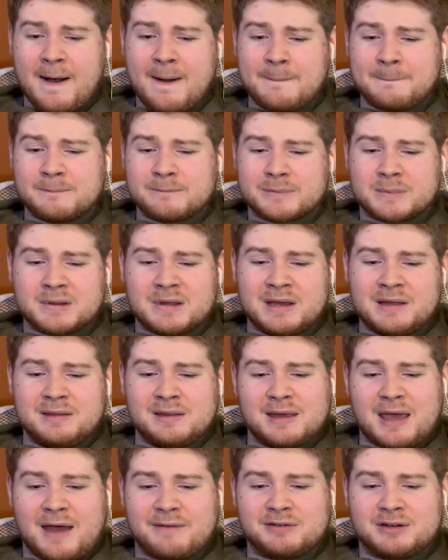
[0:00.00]

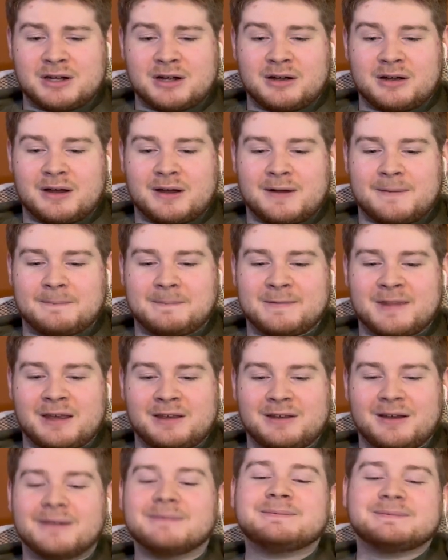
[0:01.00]
In the cafeteria,
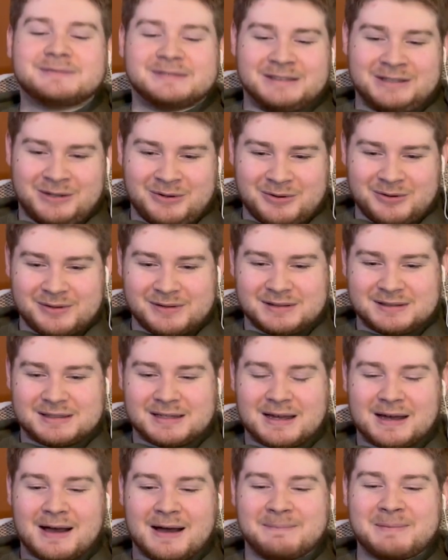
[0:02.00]
they
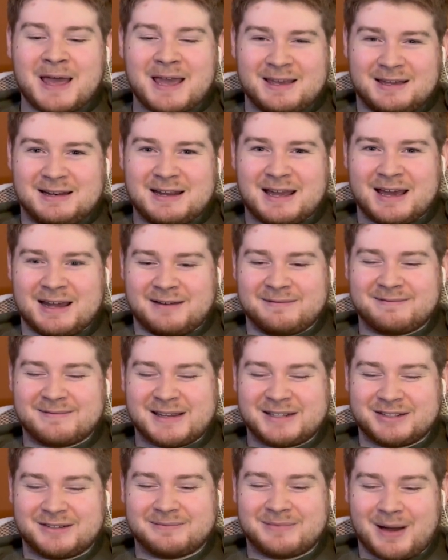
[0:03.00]
use a pay-in
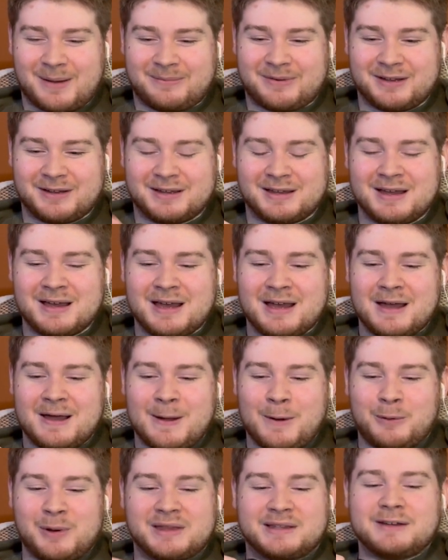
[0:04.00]
animation puppet
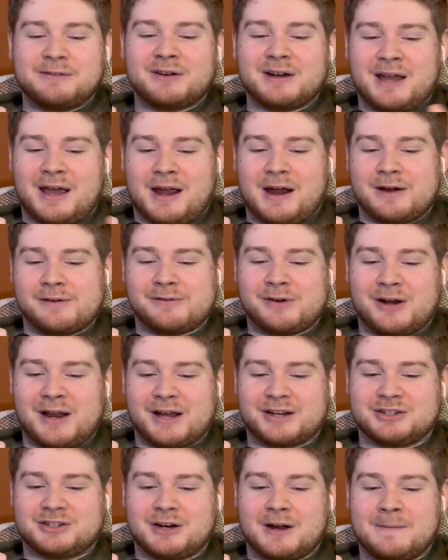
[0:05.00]
with different hair
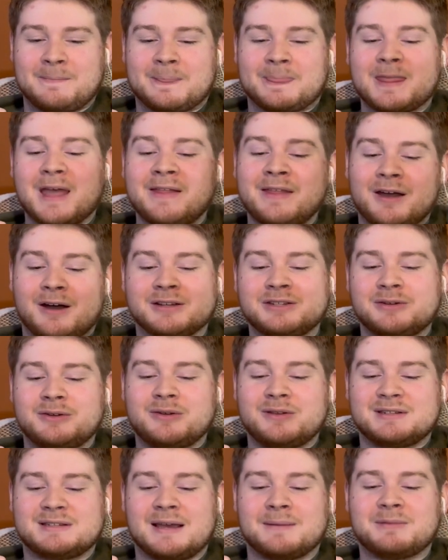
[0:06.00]
for an extra. And they
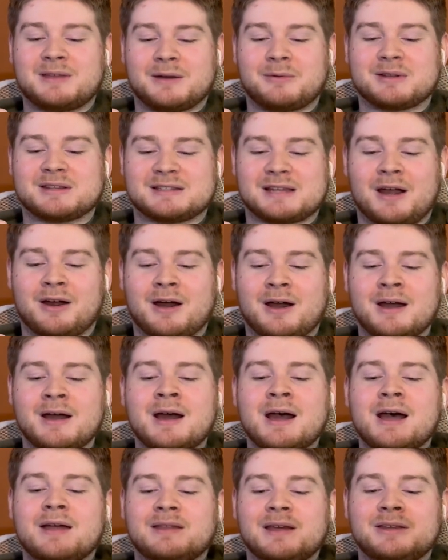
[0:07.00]
also do the same thing with
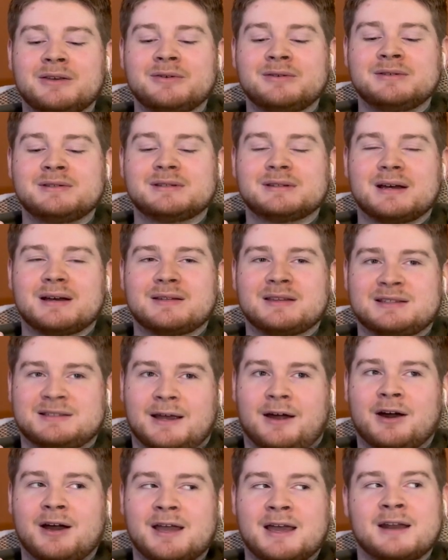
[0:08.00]
Sarah. They use
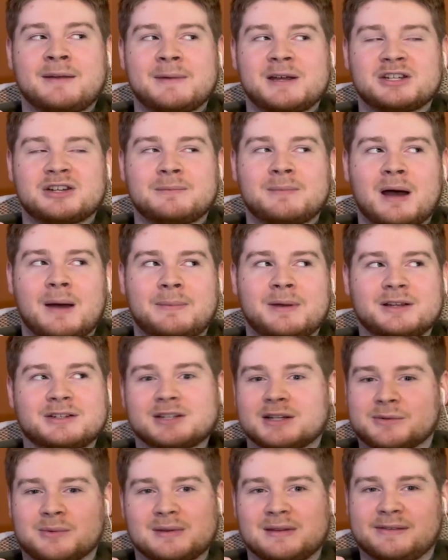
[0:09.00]
the Sarah animation
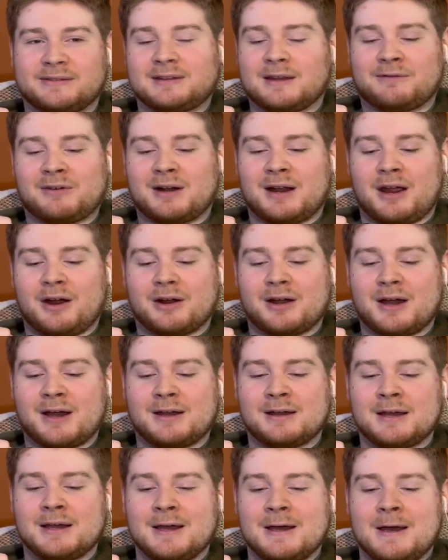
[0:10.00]
puppet just with different
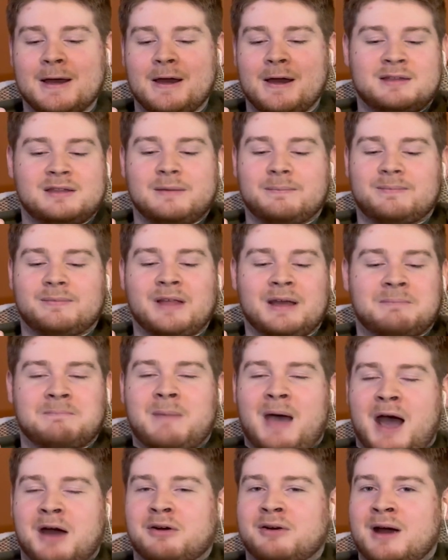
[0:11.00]
haircut in the
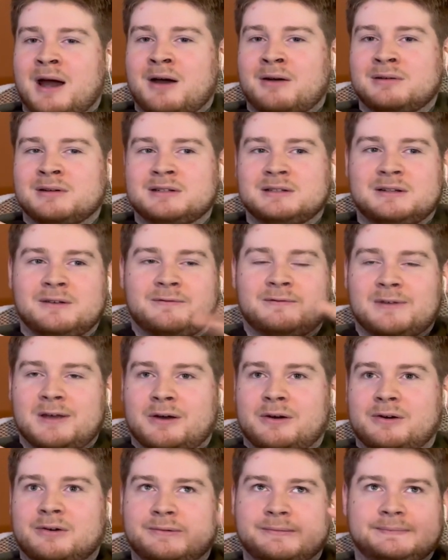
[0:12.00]
like background to
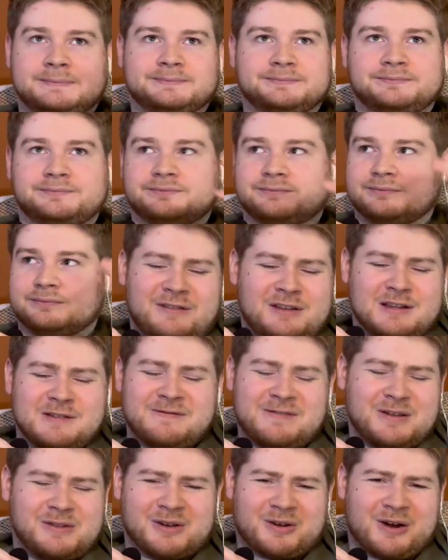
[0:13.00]
fill
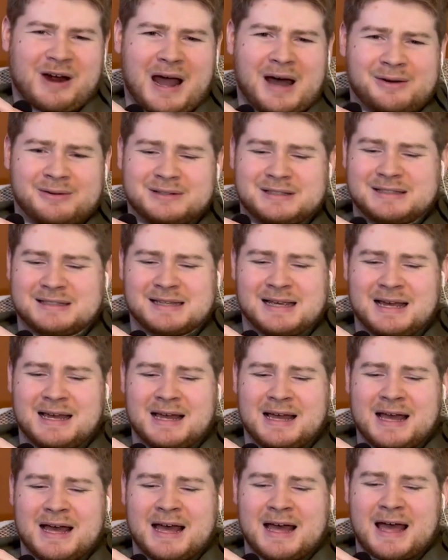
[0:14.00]
the
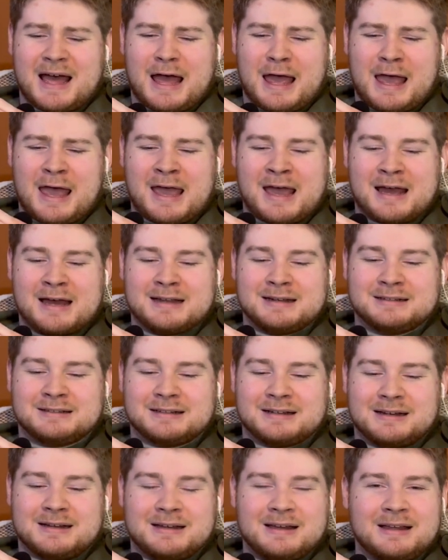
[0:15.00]
crowds.
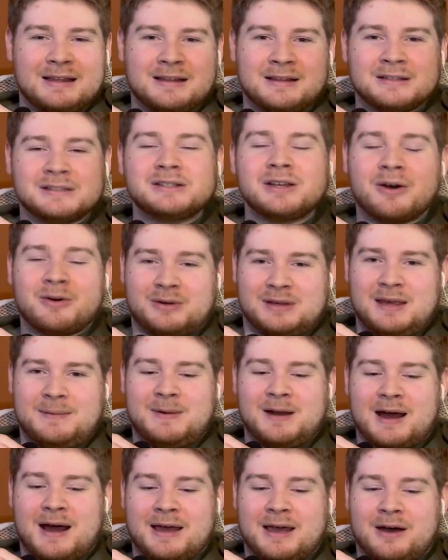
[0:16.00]
And
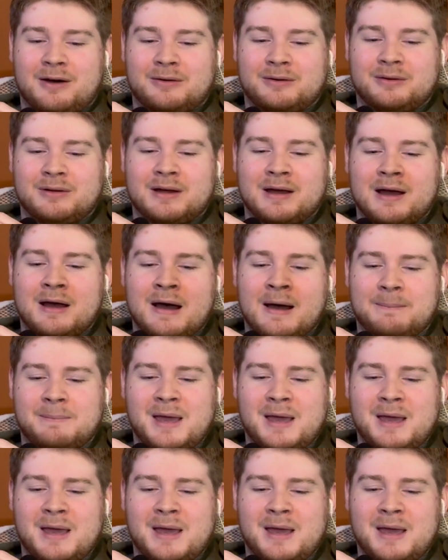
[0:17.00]
so keep an eye out.